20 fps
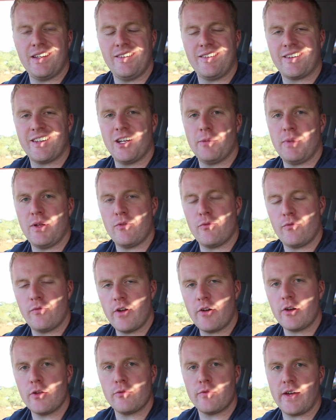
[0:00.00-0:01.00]
is going to be
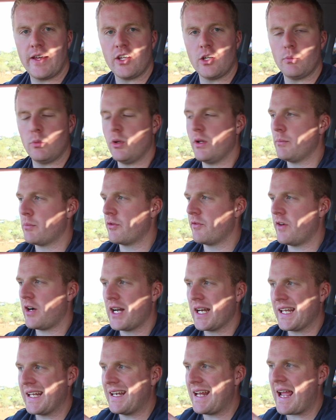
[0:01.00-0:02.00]
very valuable in
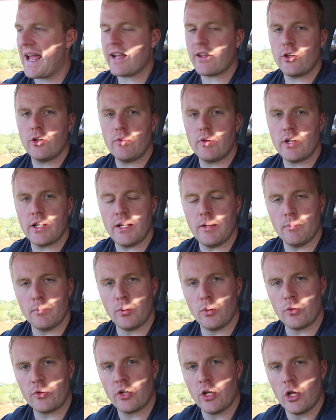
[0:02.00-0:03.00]
providing an accurate
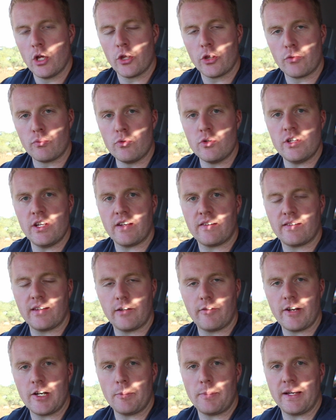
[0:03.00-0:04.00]
input through the
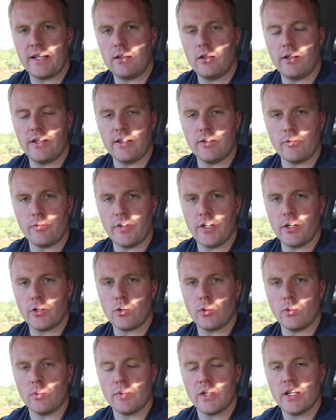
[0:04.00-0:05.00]
accelerator pedal in the
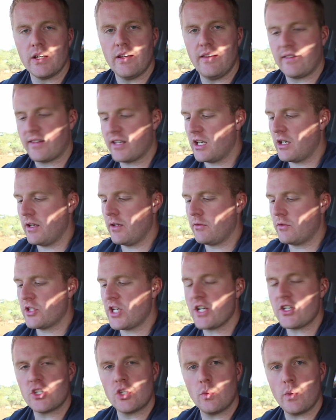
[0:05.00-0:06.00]
vehicle. It's going to
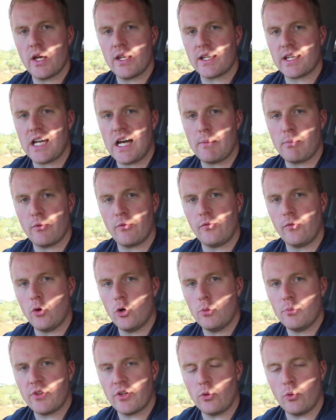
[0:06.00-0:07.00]
change the way the car
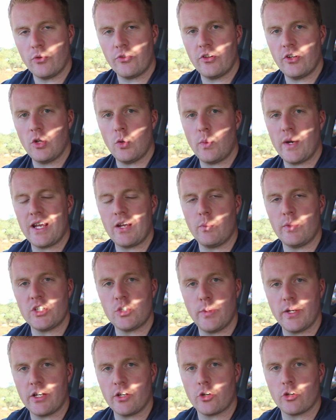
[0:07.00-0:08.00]
performs and also the way in which
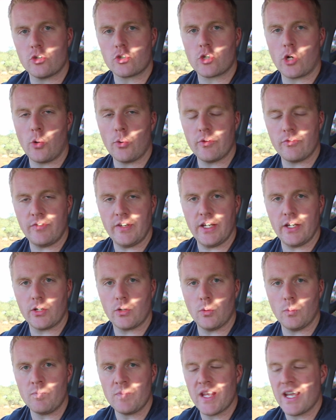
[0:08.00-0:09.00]
we can control the
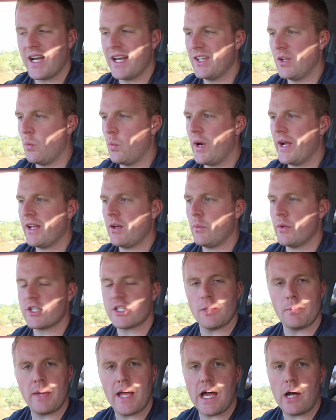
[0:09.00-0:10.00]
vehicle and the way in which
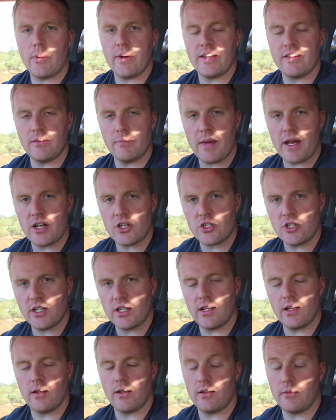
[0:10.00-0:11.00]
the power is
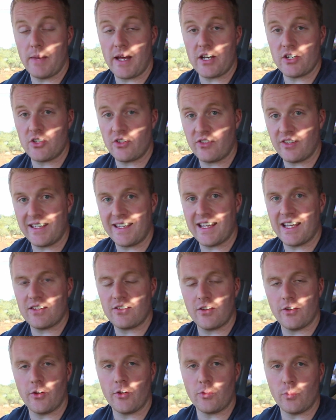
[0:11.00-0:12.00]
manages to get
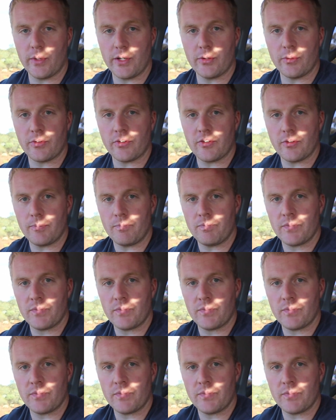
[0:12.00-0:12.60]
to those wheels.